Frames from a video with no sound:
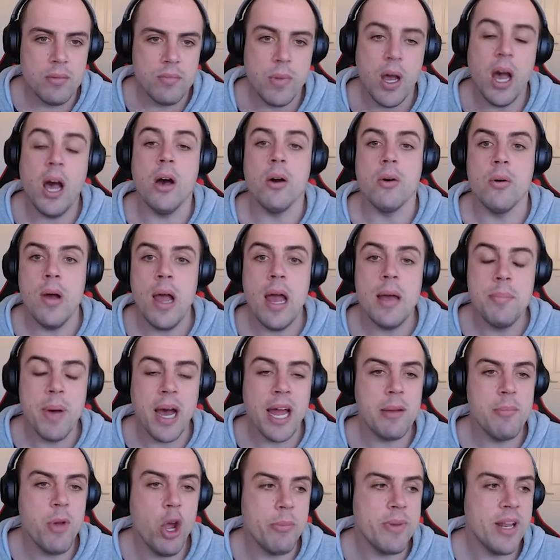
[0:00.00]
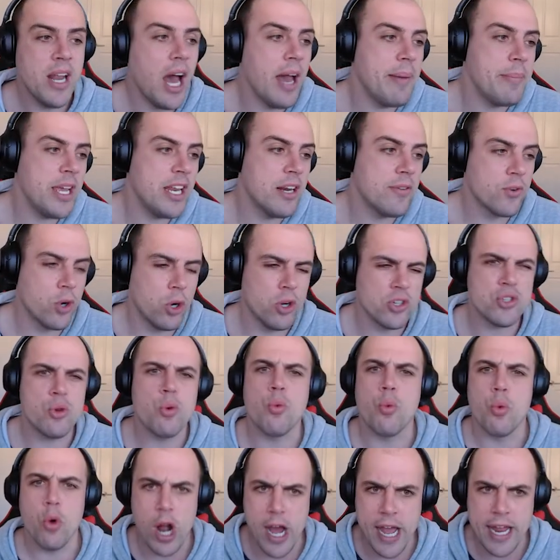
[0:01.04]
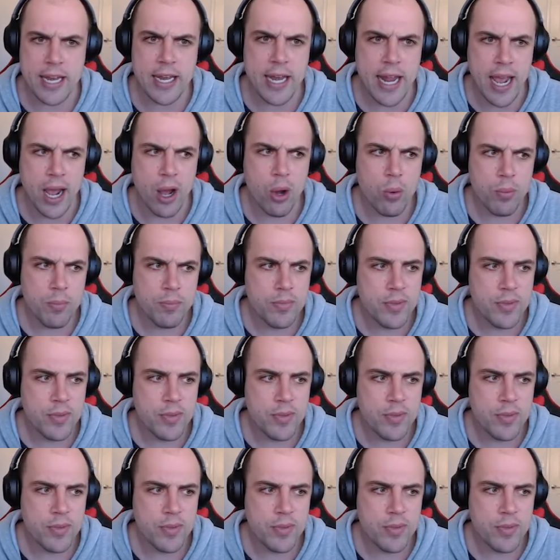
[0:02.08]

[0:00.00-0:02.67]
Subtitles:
Oh, and by a moment, I mean, of course, right now.